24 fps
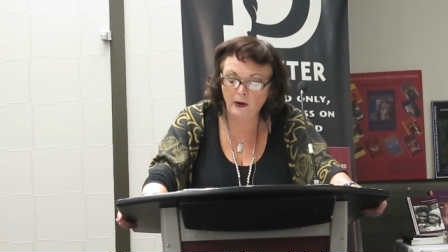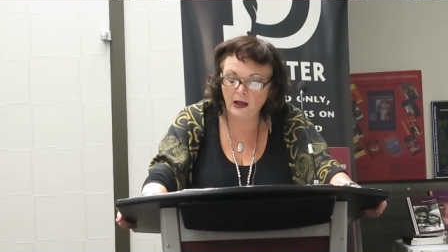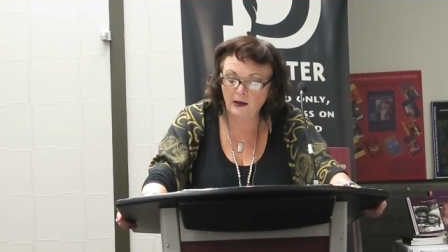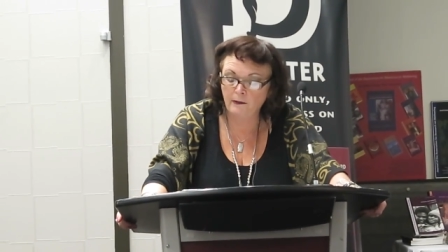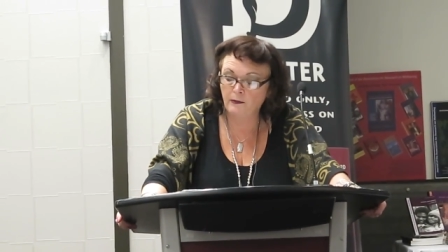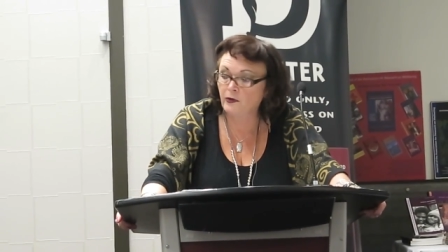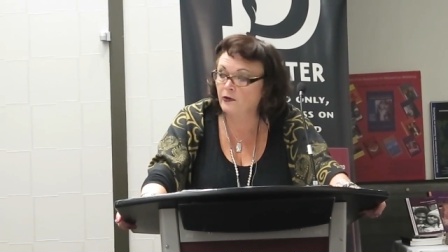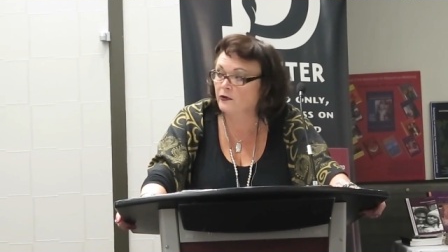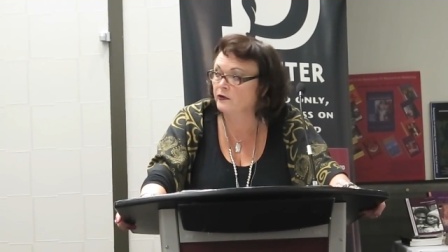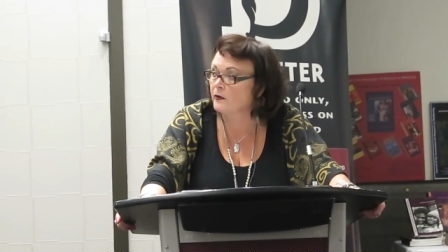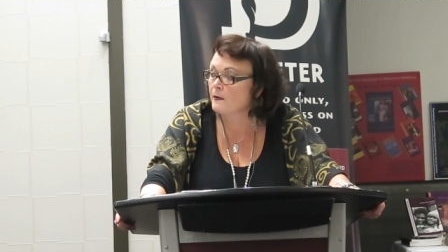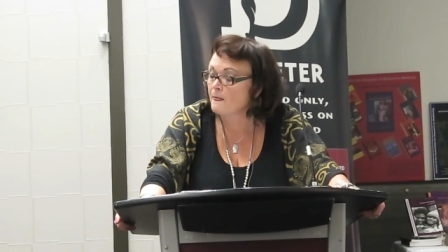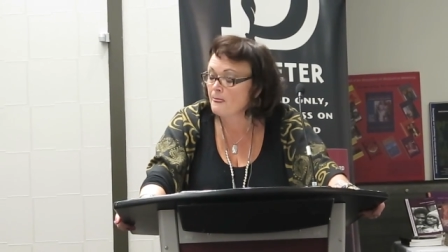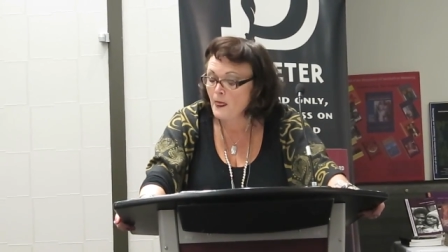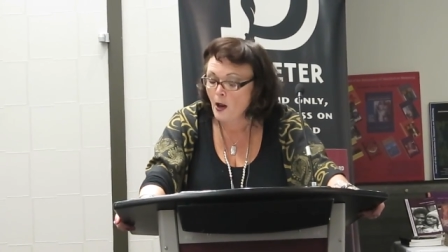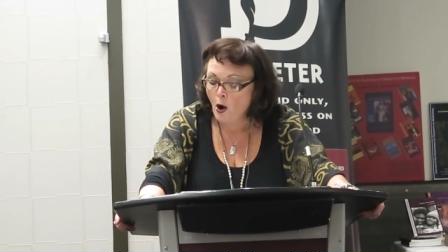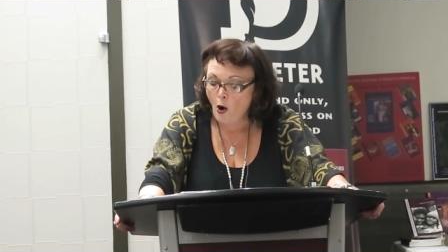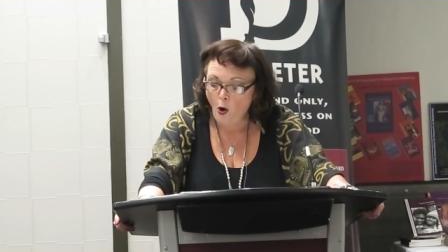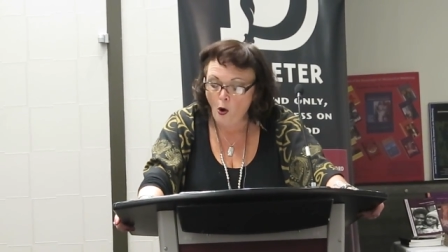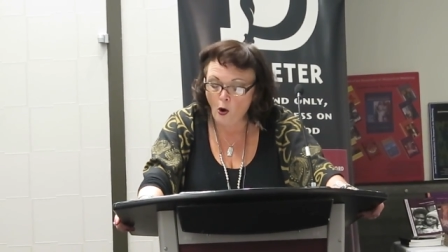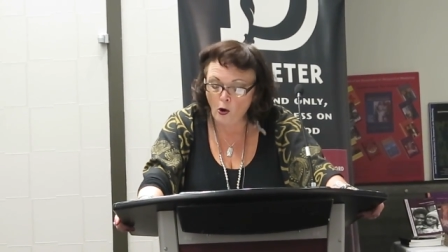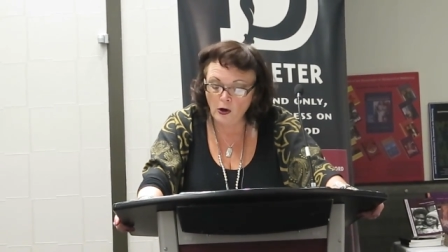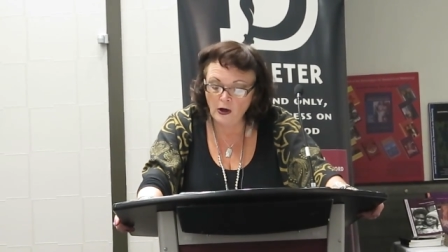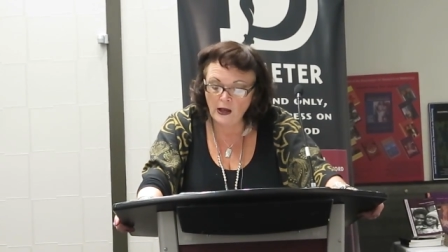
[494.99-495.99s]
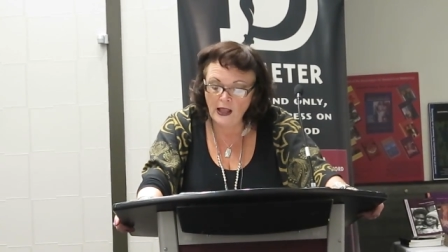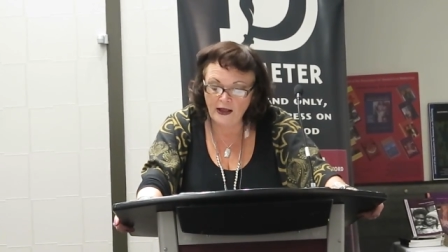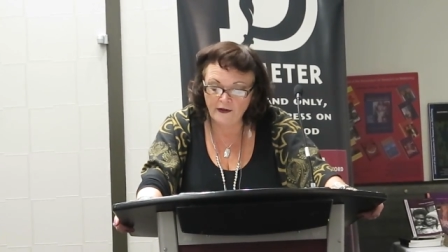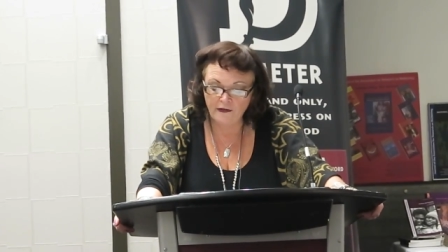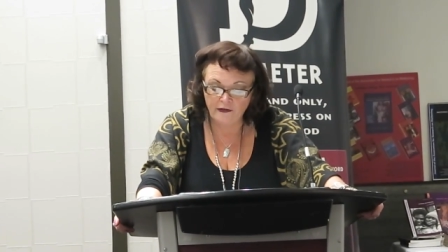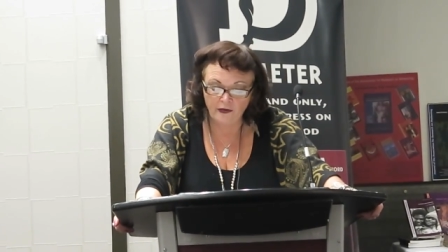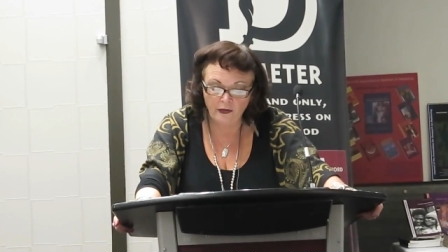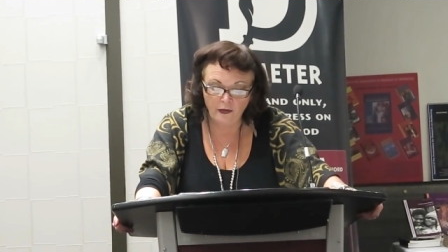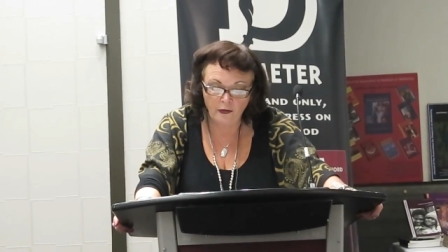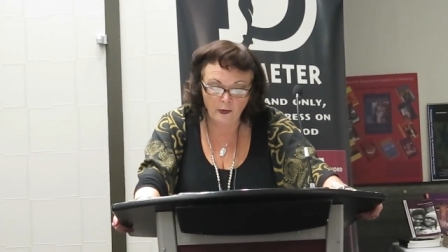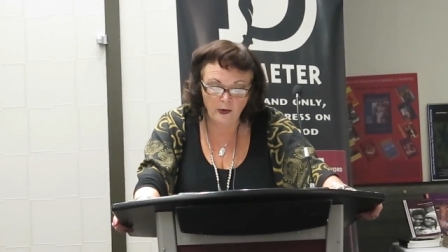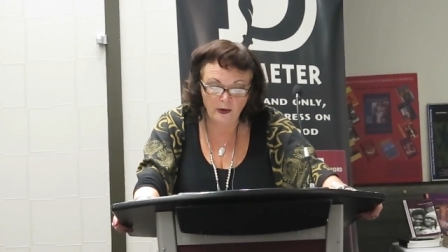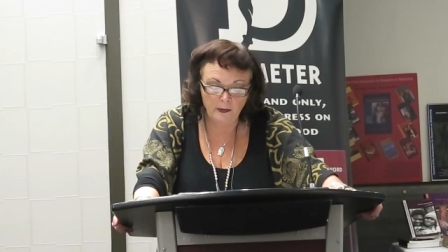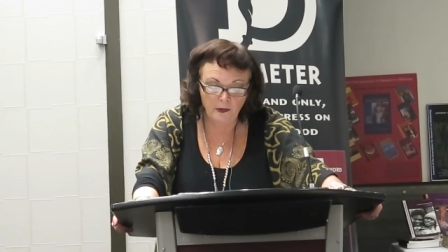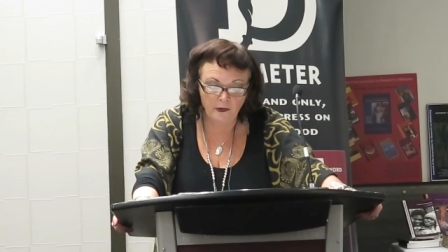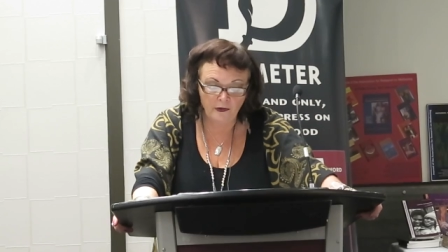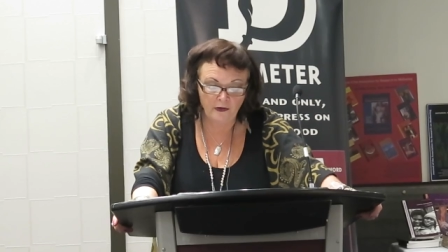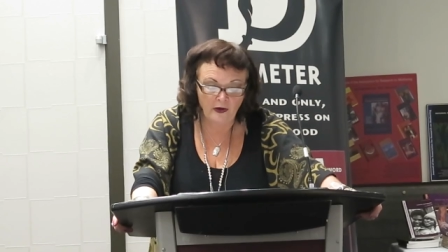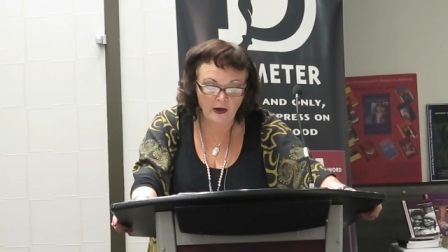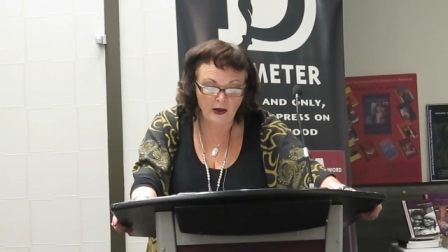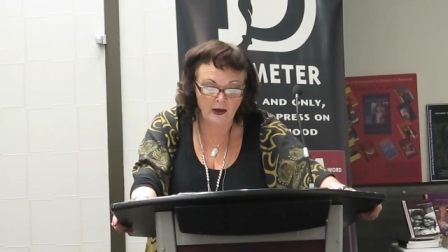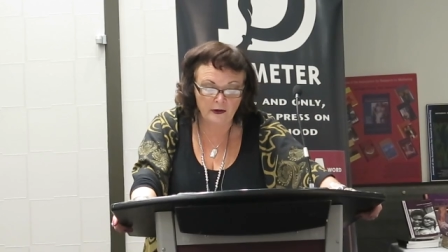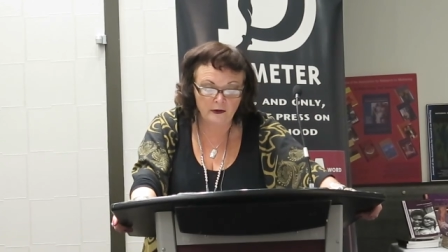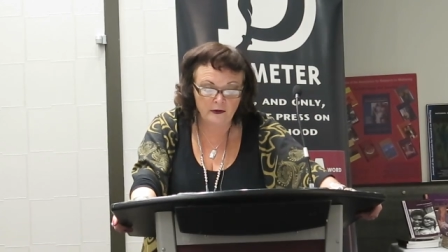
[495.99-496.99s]
papers, or less than
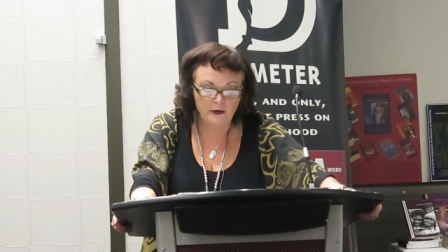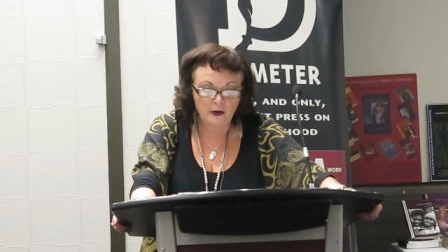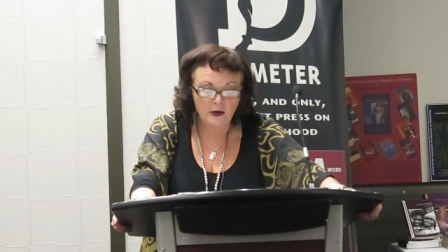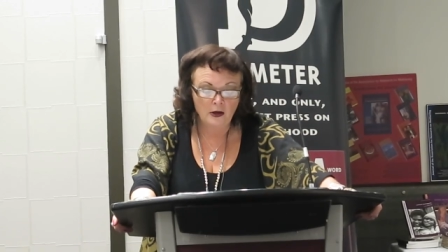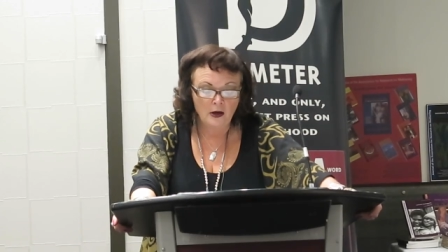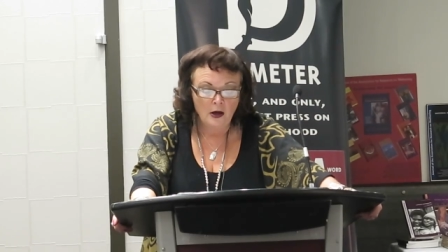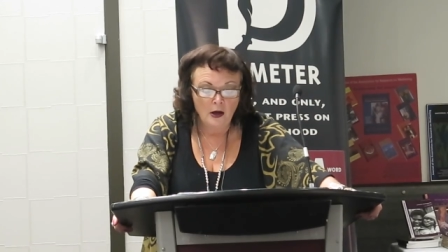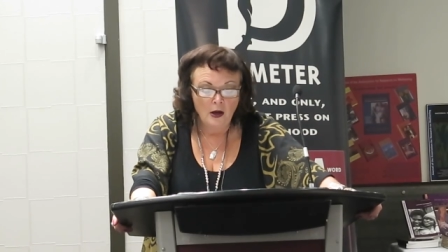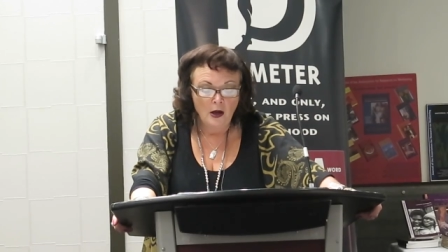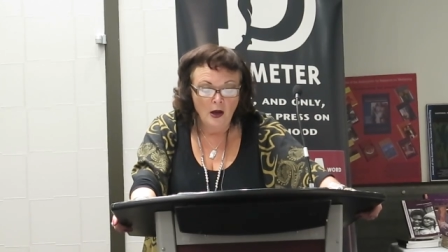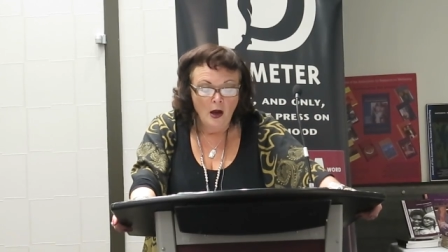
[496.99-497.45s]
3%.